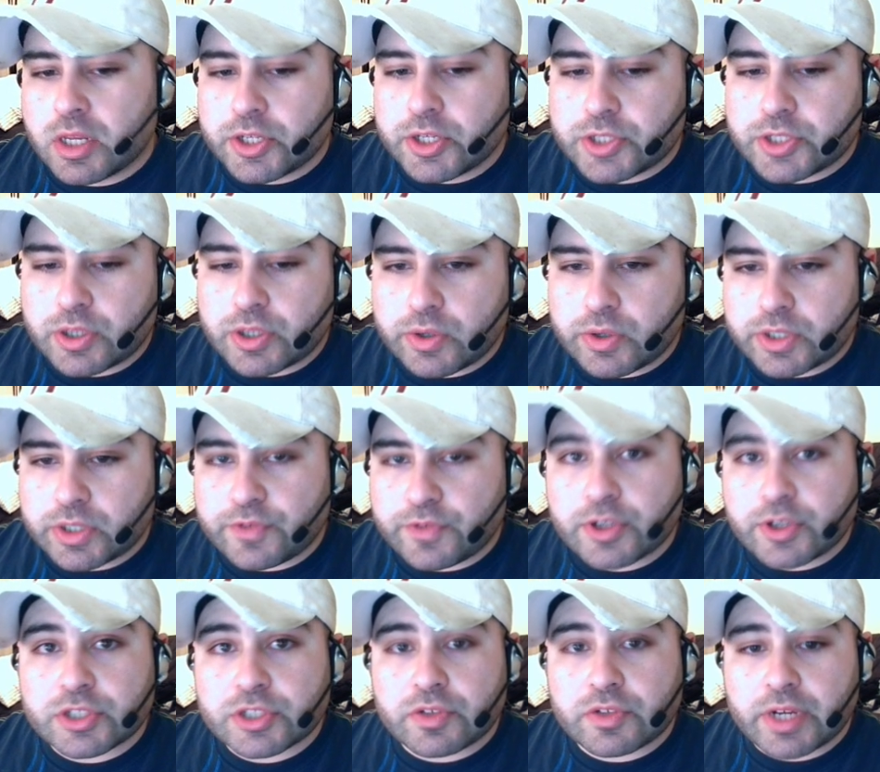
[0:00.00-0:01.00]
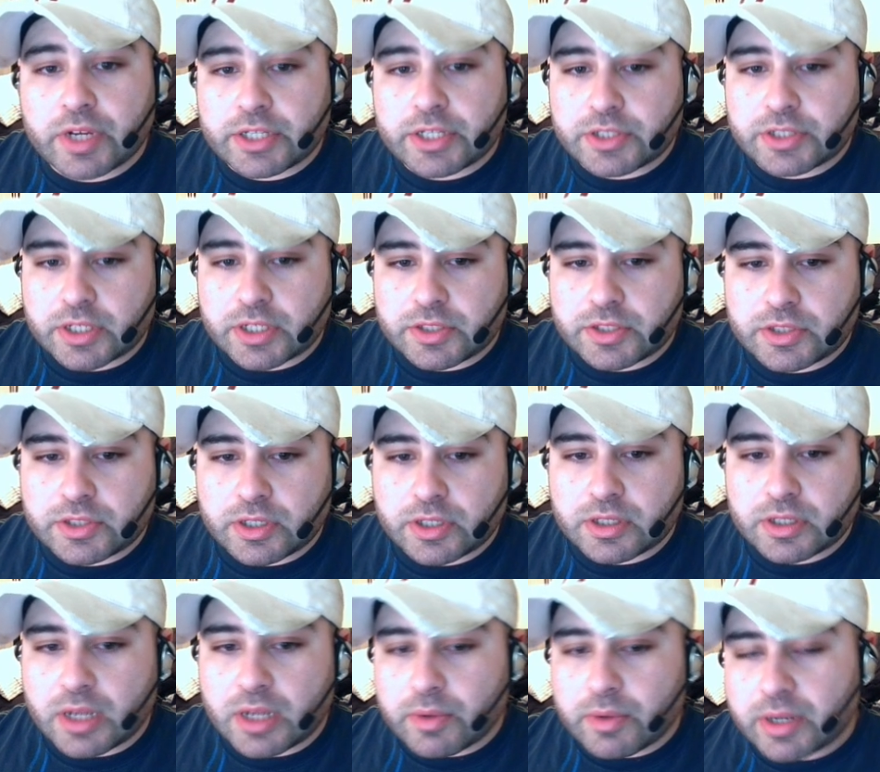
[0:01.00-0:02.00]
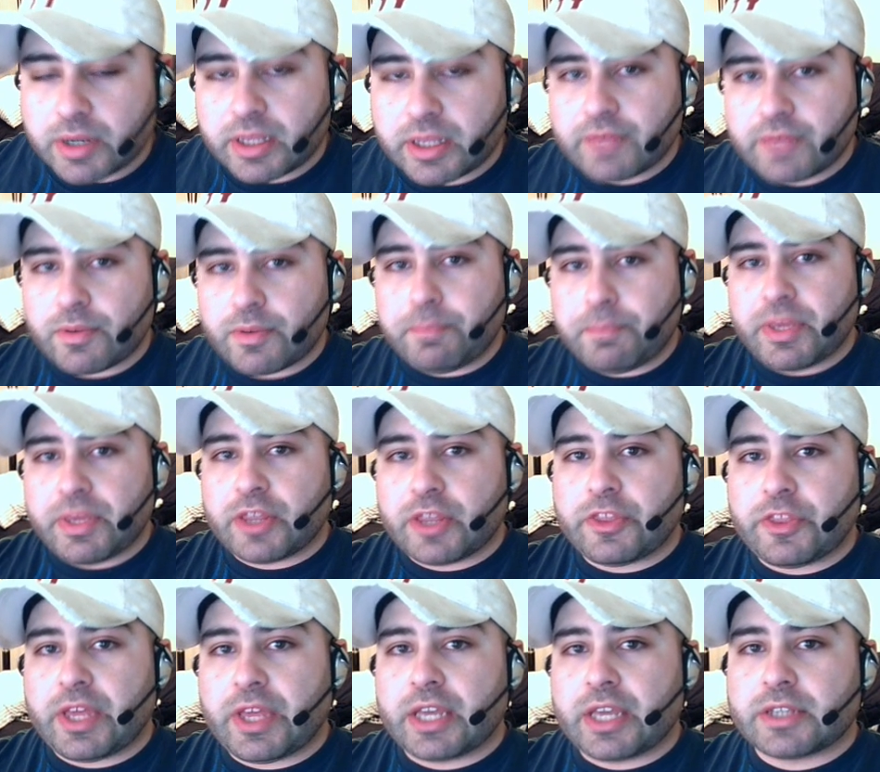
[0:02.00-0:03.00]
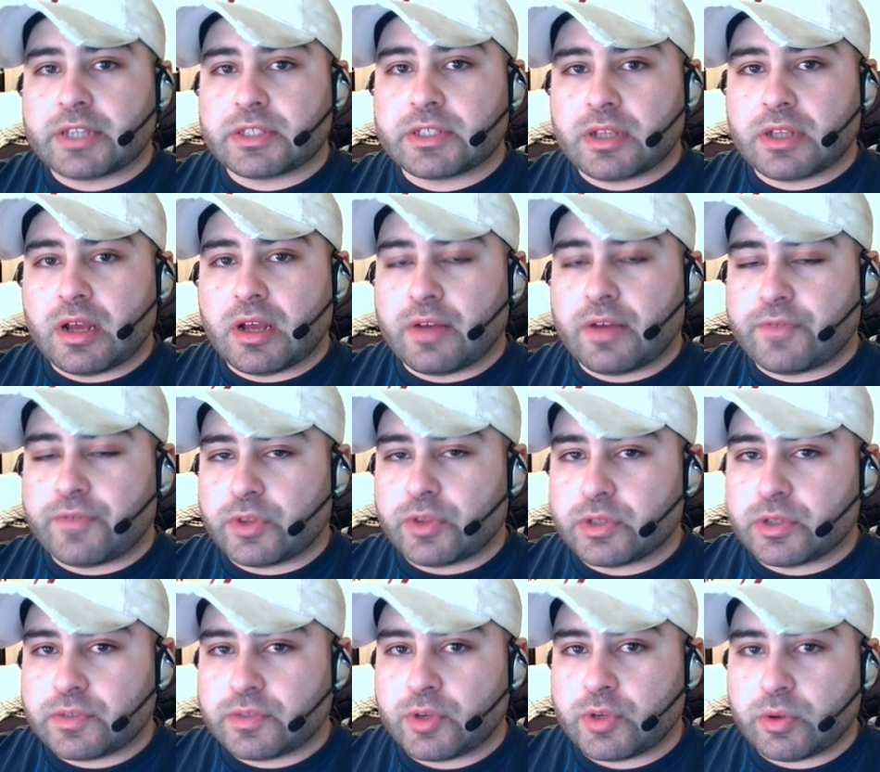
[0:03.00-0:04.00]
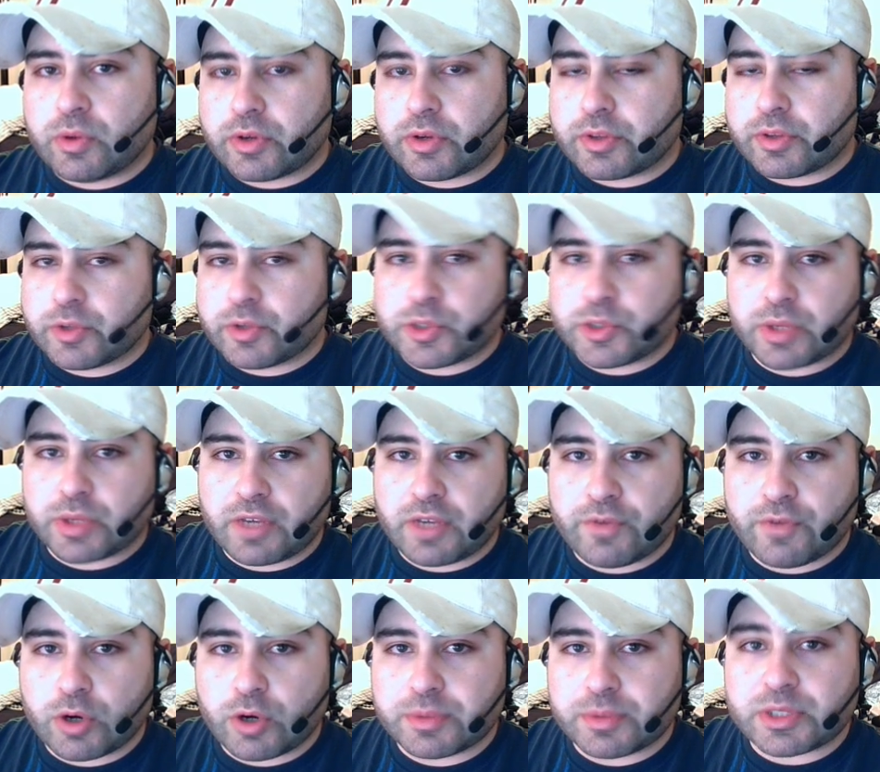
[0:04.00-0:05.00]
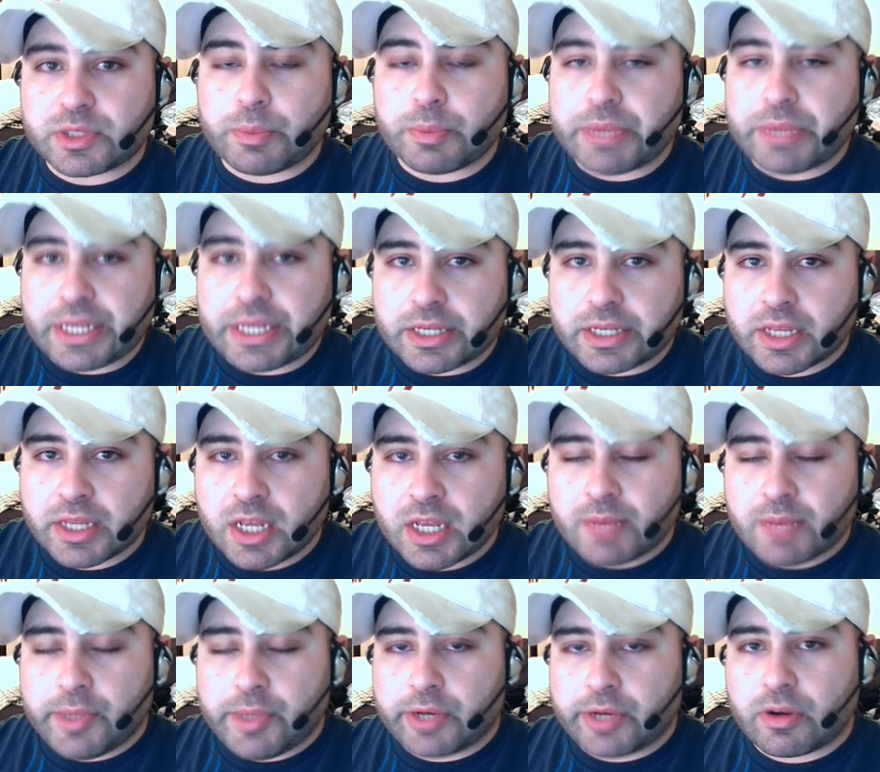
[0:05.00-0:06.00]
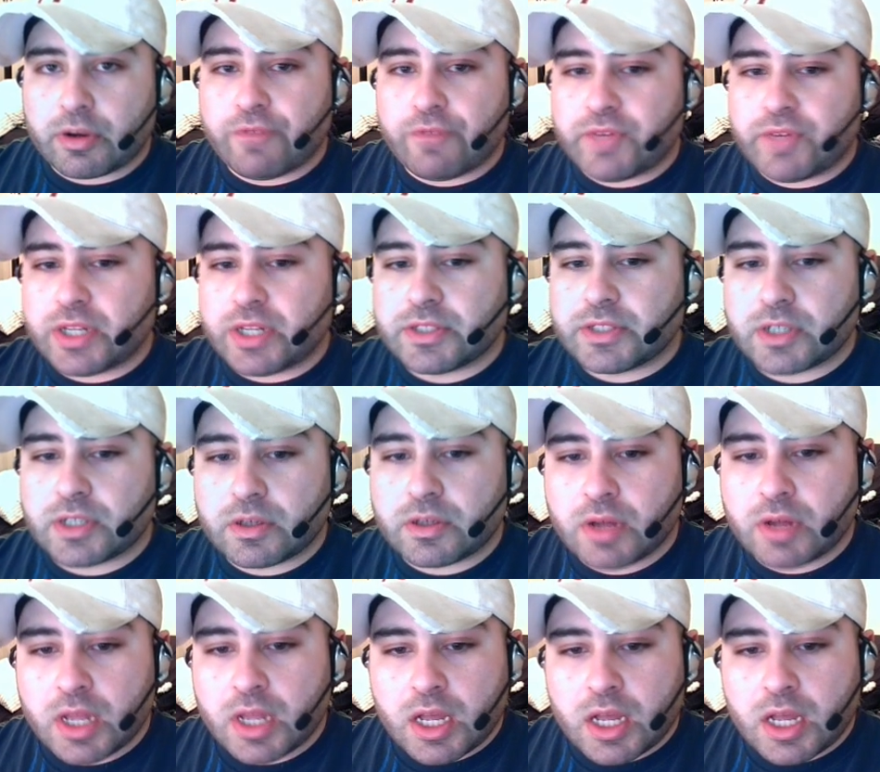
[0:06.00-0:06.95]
So as far as credits are concerned, I want to give a big thanks for those of you who are on the Roots Wiki forums to Peter Alfonso.